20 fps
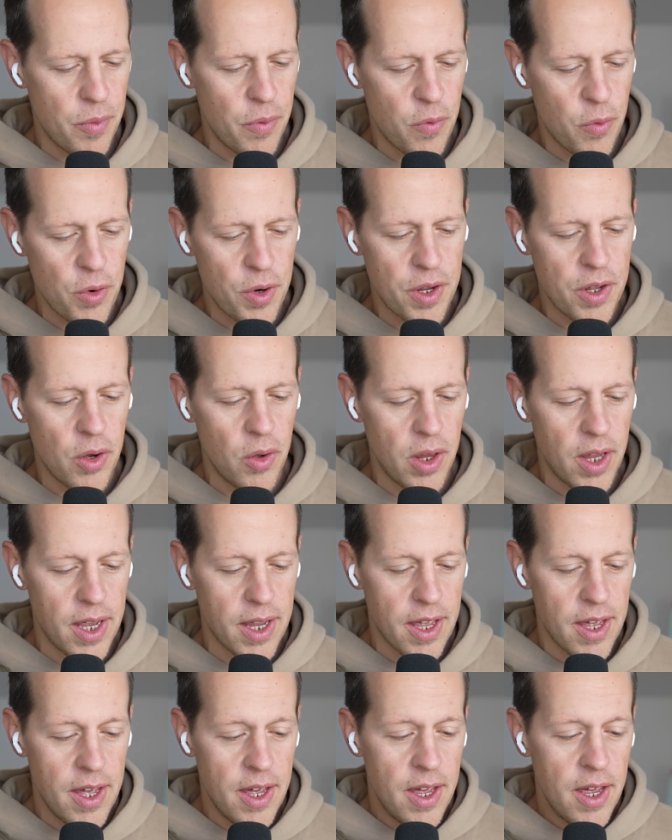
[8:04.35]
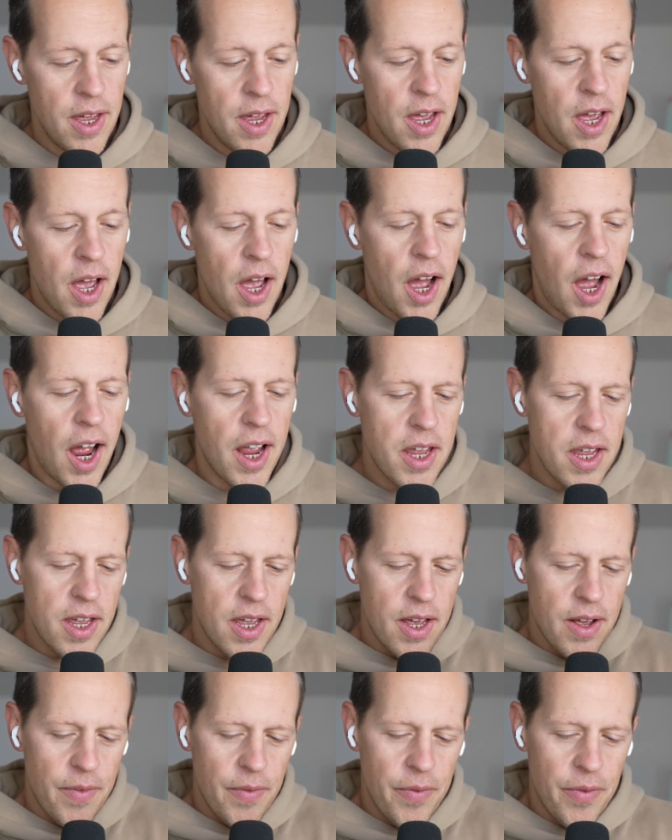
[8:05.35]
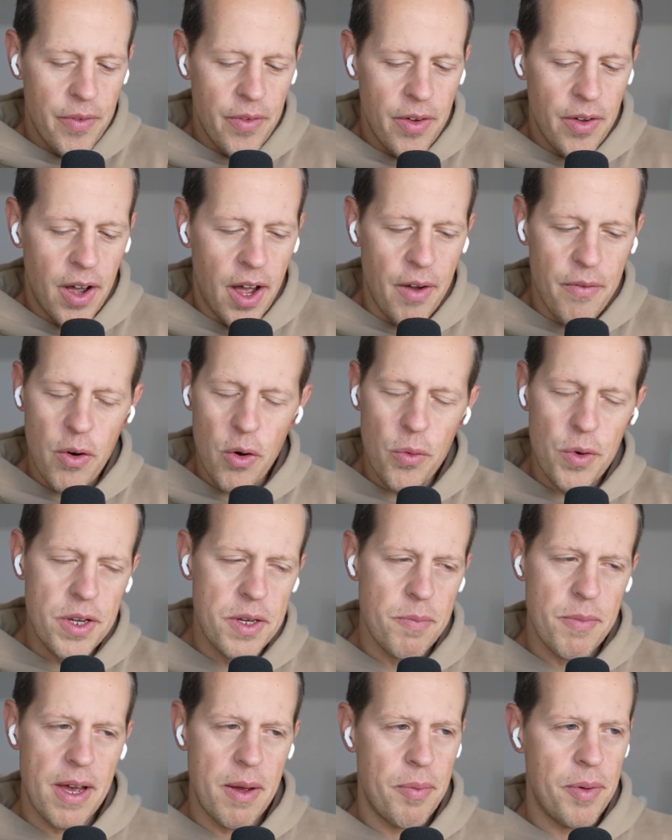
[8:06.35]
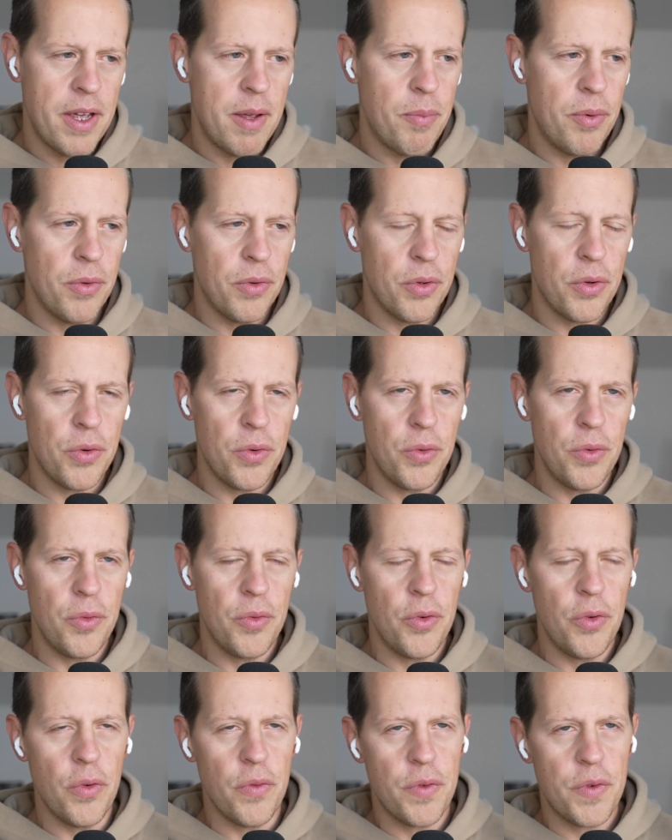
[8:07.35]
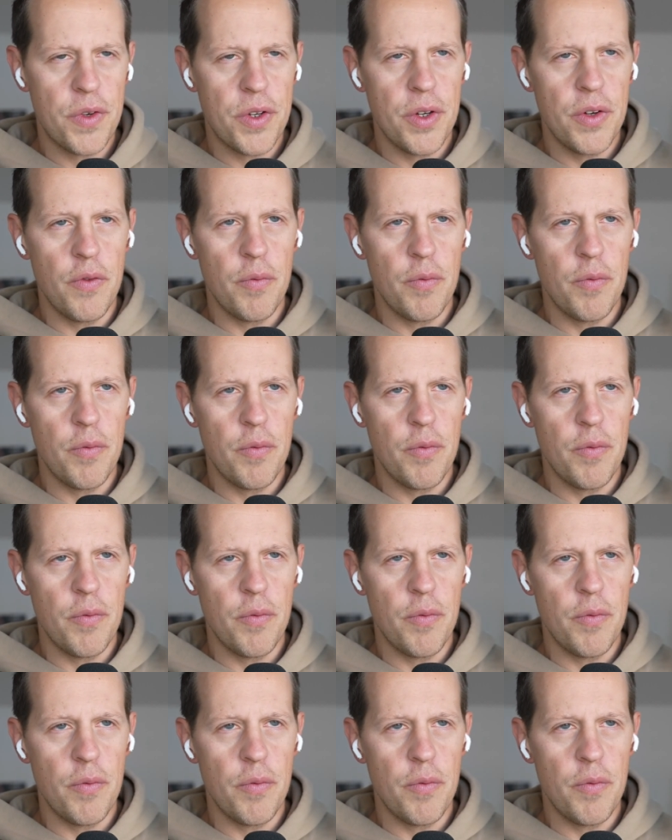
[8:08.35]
you go, I've always met people who've